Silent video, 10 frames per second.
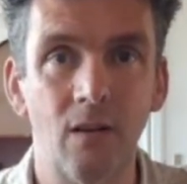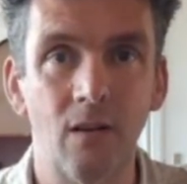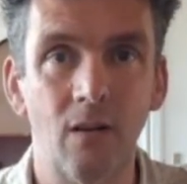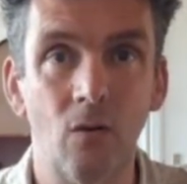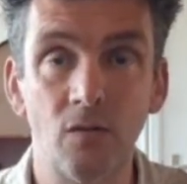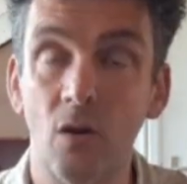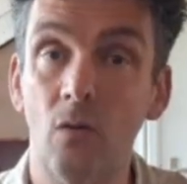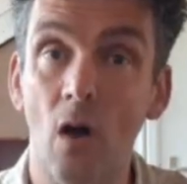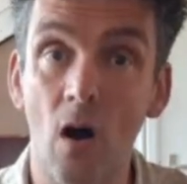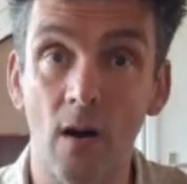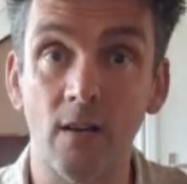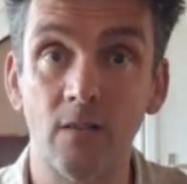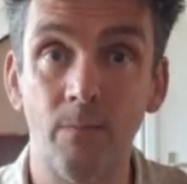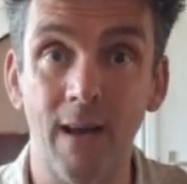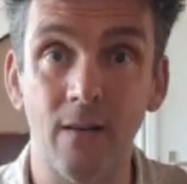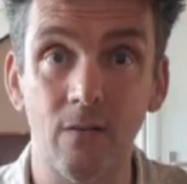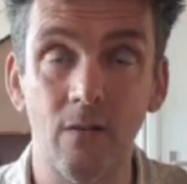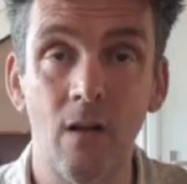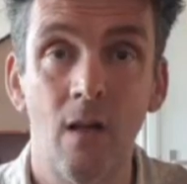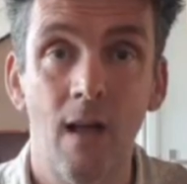also the hardest
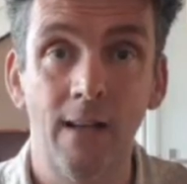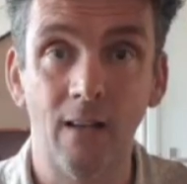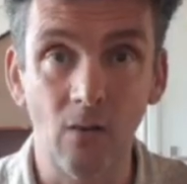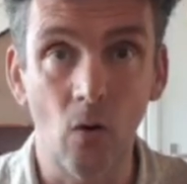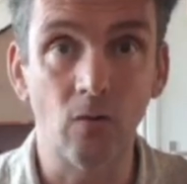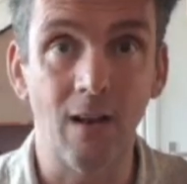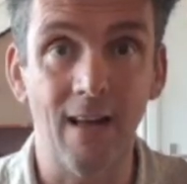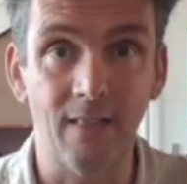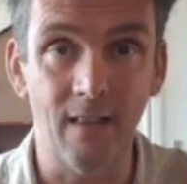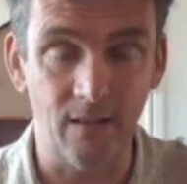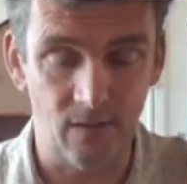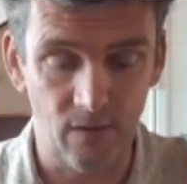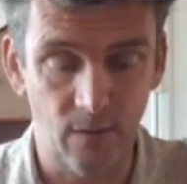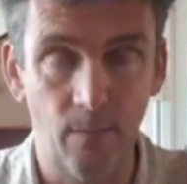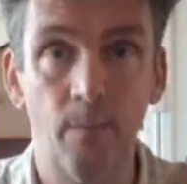pattern, and it goes like this.